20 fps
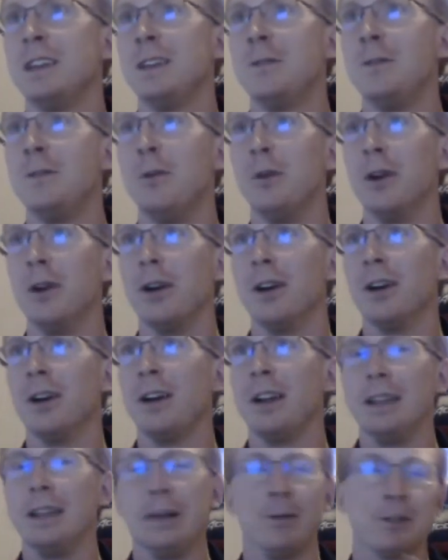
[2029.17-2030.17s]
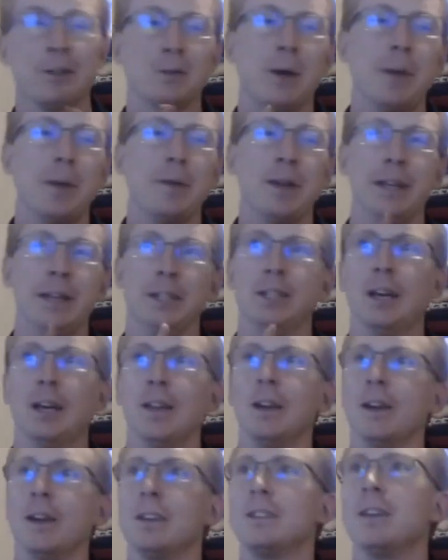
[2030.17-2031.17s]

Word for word: for they were swapping each other.